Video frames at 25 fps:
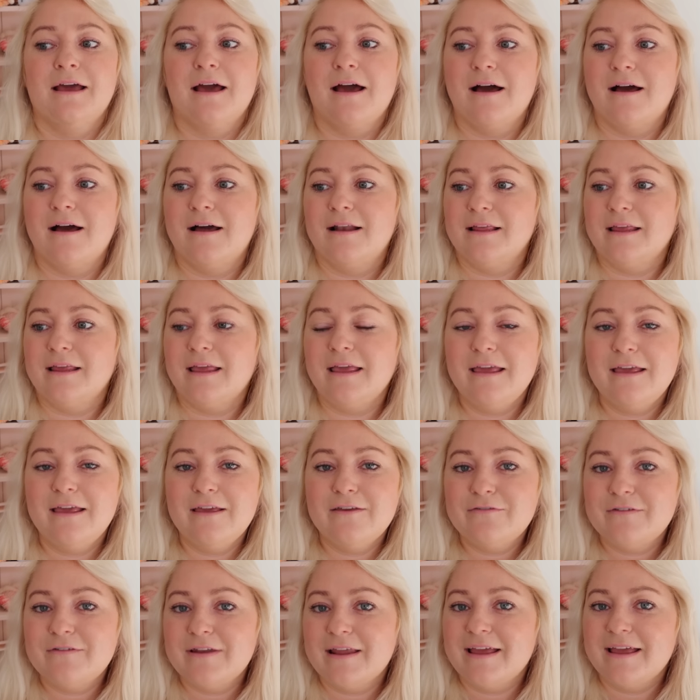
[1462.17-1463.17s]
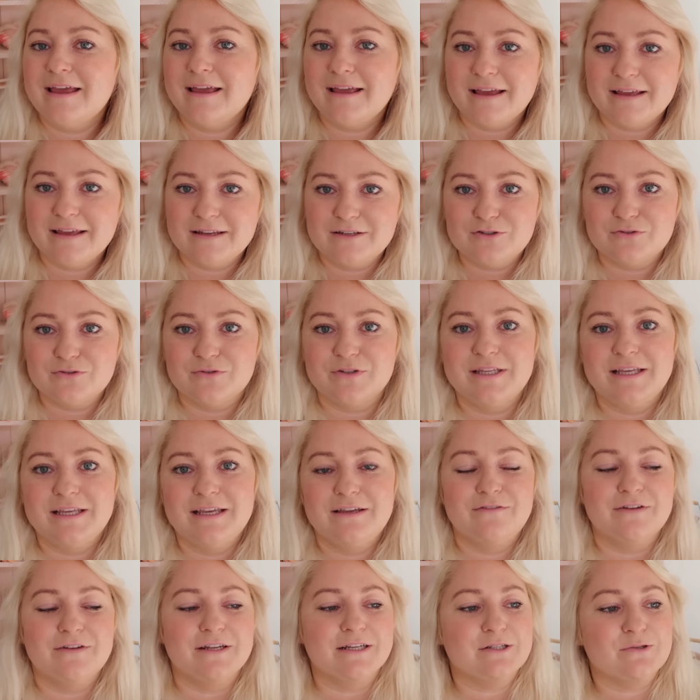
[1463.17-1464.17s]
early evening, enjoy the
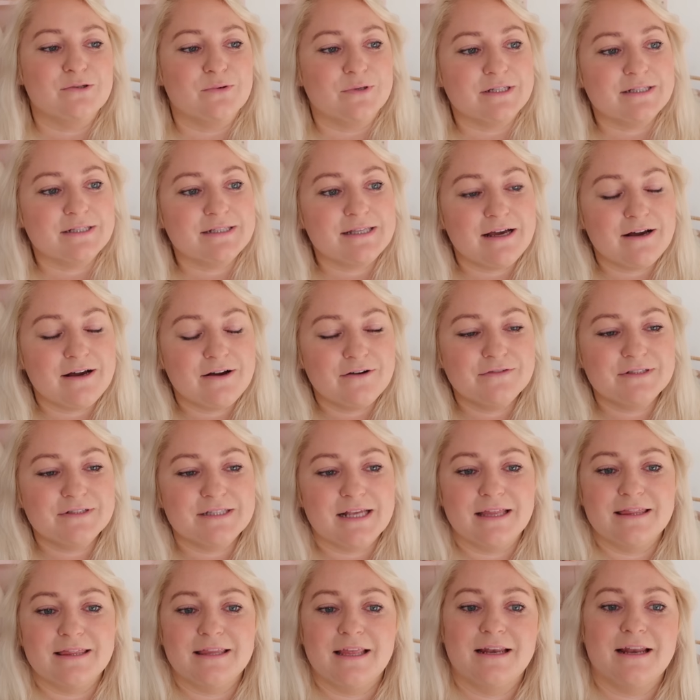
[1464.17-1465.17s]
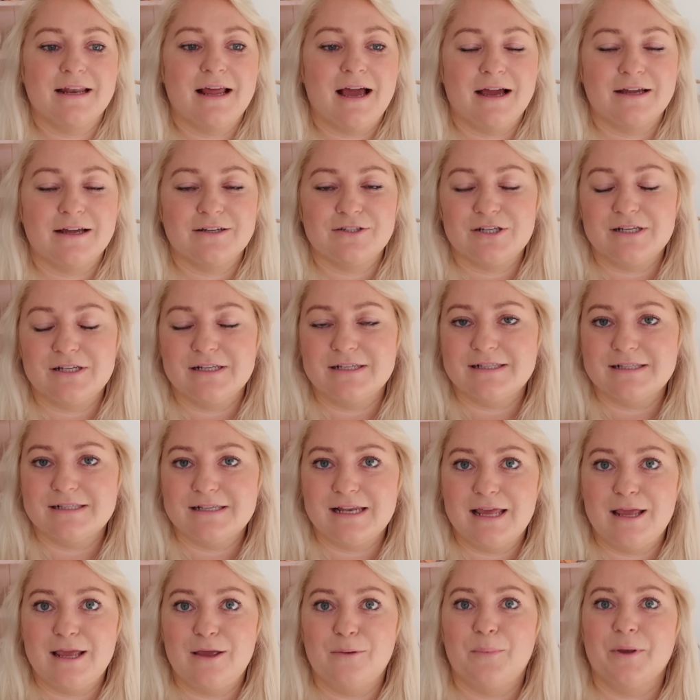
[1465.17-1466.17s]
evening to ourselves, and then actually
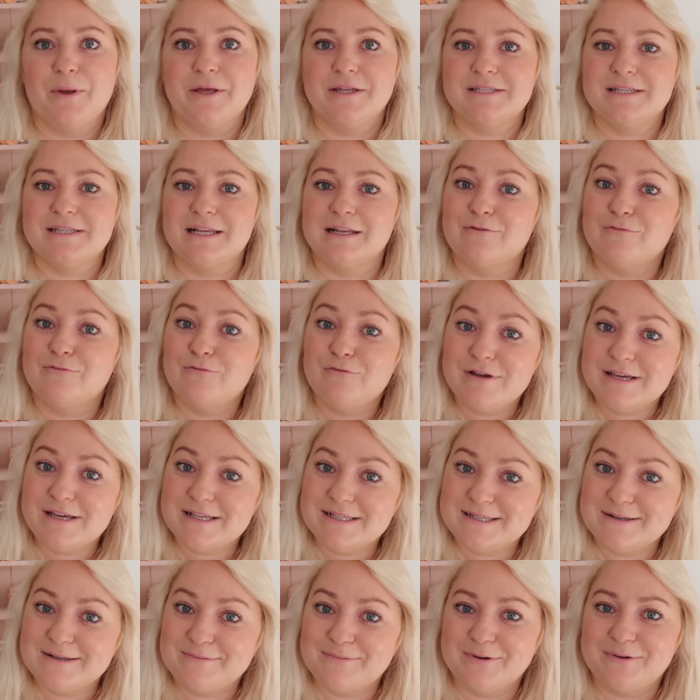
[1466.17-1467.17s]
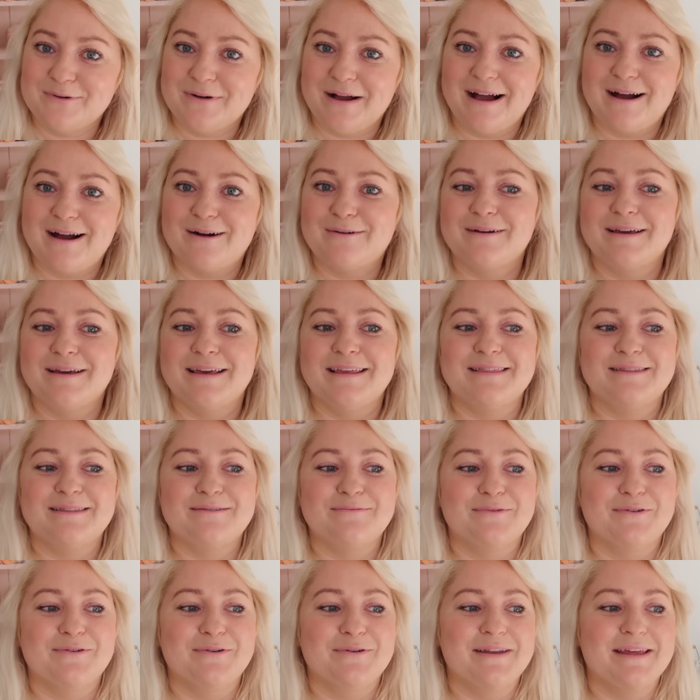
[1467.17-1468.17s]
sleep until a reasonable hour in the
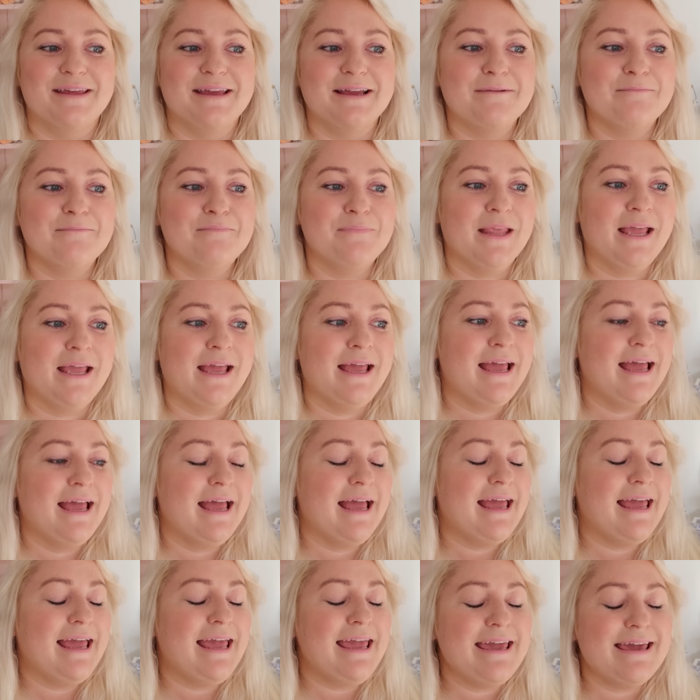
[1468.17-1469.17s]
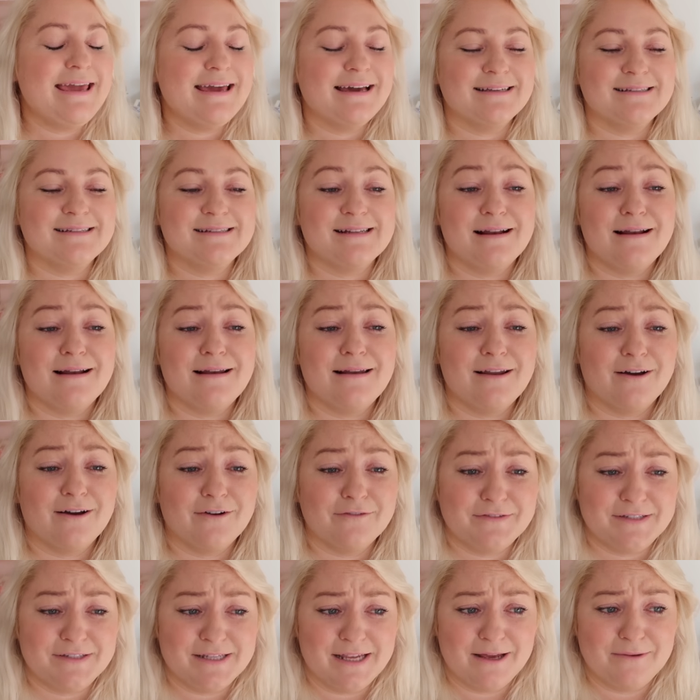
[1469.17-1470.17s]
morning. He has
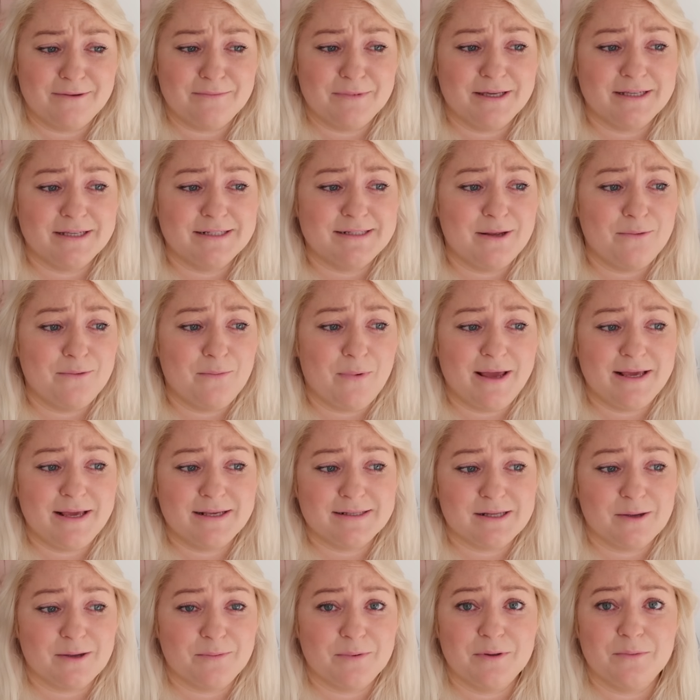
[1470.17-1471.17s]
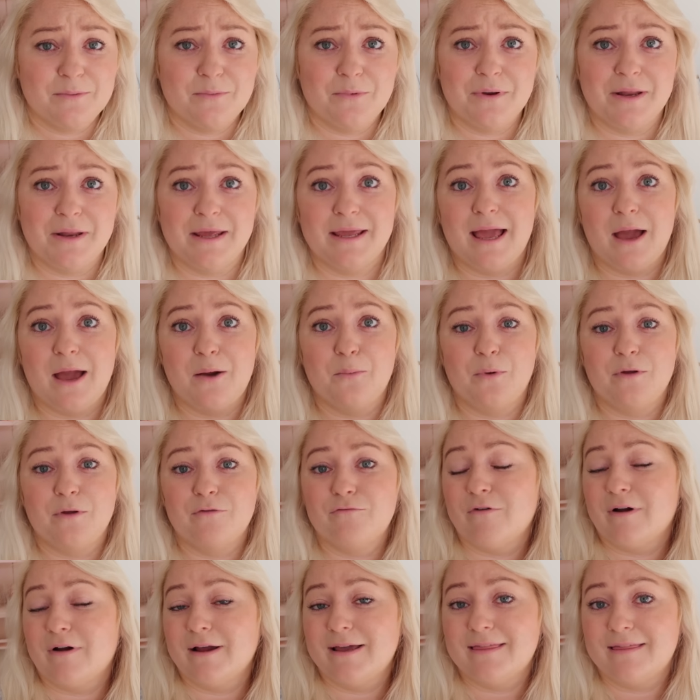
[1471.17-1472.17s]
loved it because he wakes up in the morning and we're
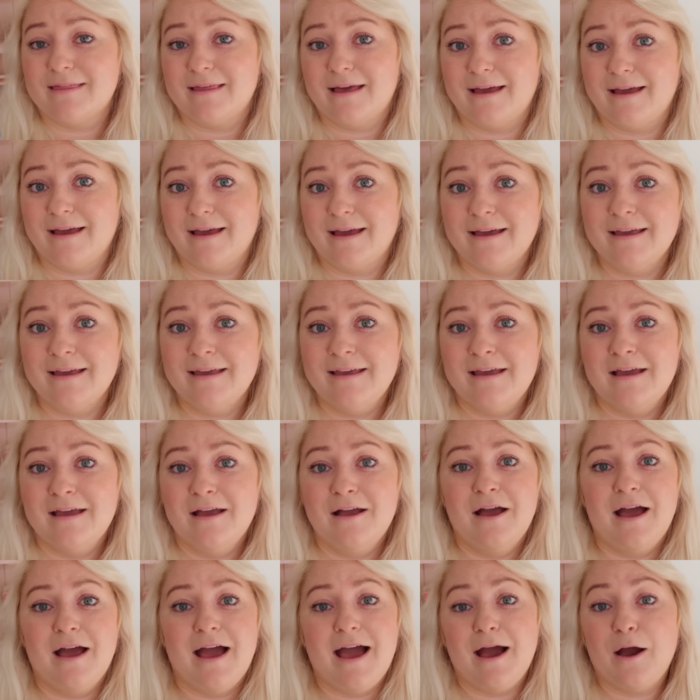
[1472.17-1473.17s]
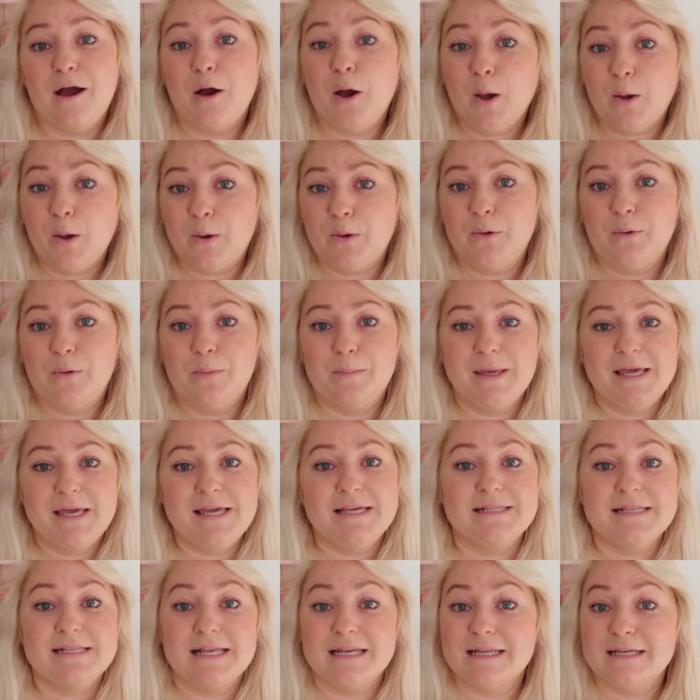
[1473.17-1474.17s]
right there at home.
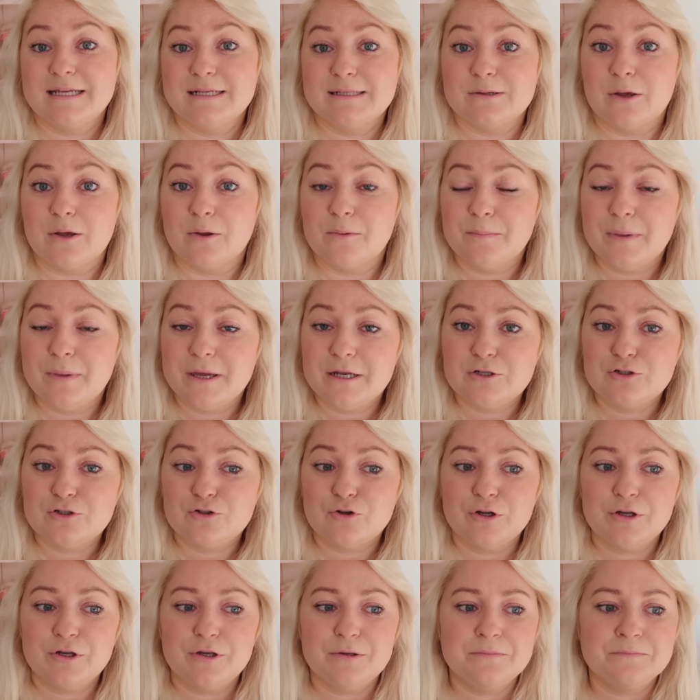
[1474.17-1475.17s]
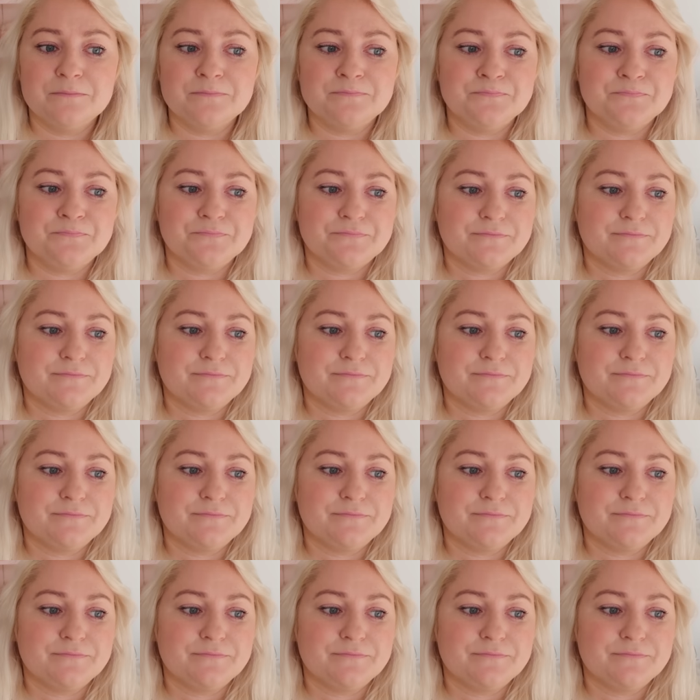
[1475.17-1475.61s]
He's in his own bedroom.